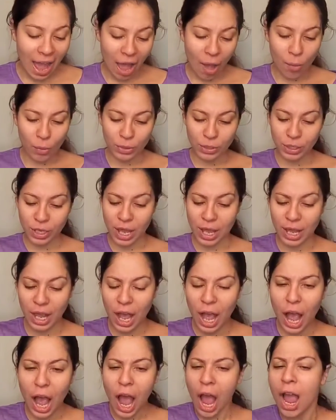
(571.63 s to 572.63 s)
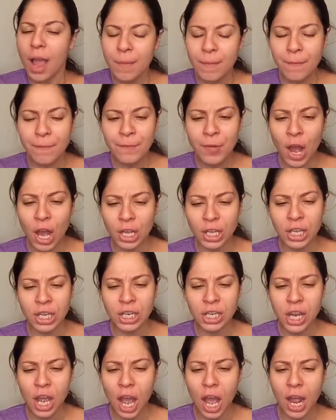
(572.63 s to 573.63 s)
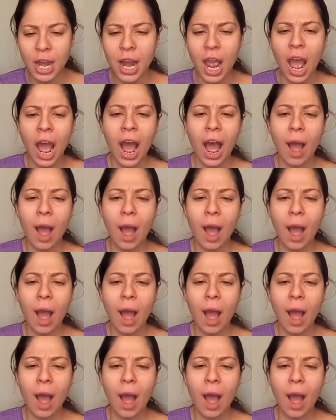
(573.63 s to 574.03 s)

I was like, I'm fucking done.